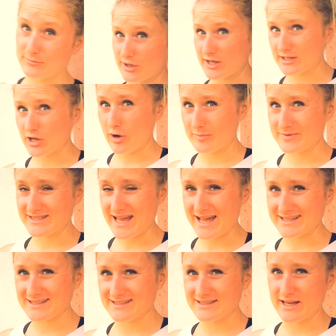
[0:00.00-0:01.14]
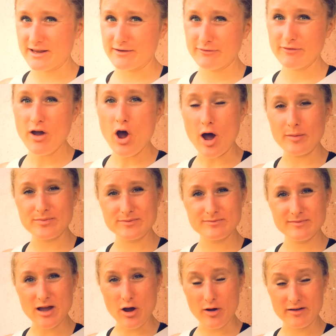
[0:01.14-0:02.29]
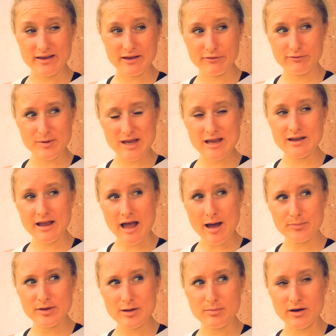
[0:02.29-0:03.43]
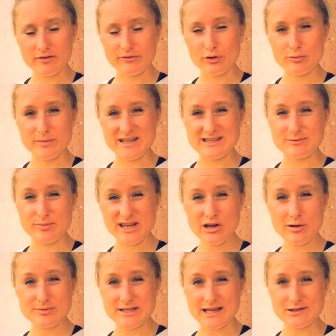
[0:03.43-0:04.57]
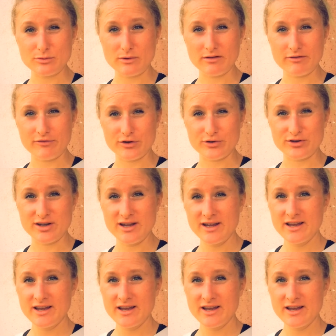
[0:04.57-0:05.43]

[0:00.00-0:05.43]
not obsessed. If being happy about food means being obsessed with food,